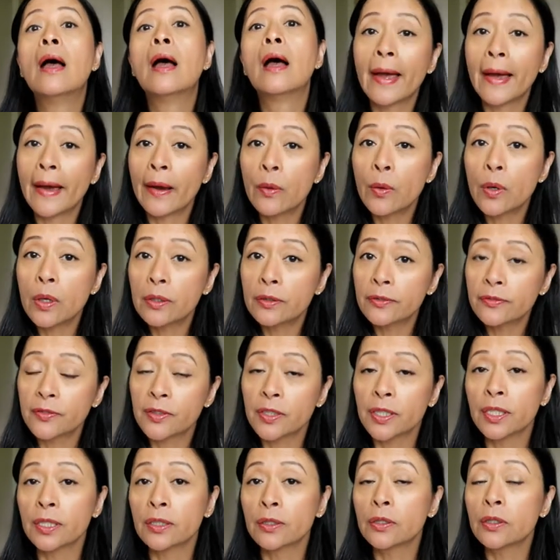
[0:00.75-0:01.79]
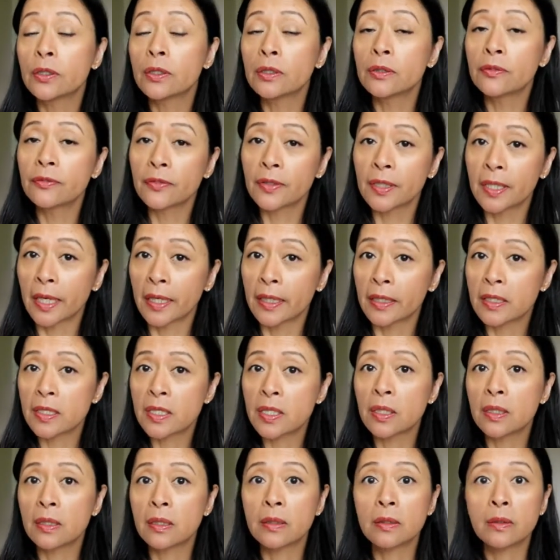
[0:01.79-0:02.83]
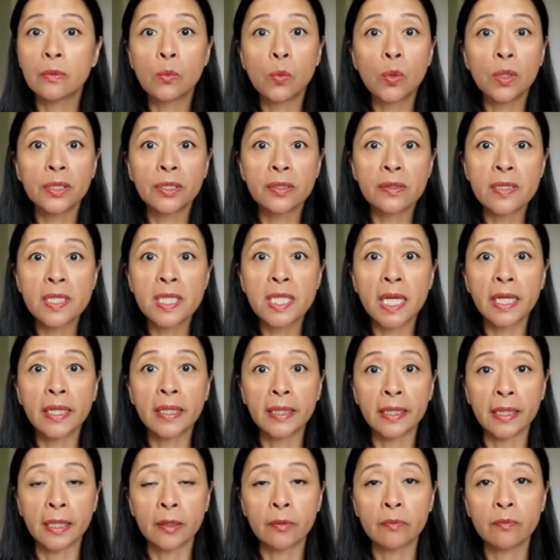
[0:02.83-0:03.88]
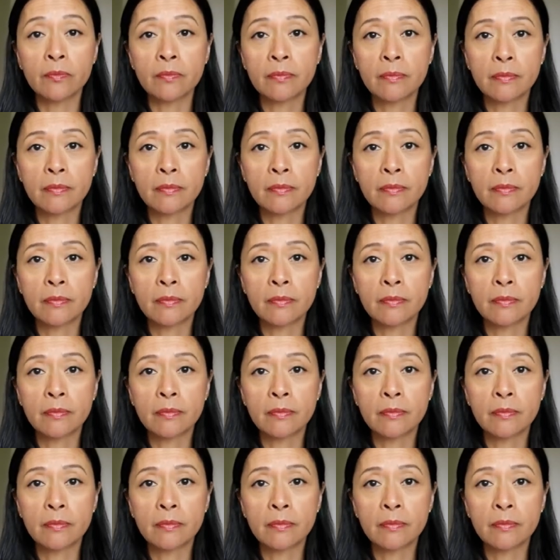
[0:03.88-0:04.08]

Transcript: How often do you forget what you're saying?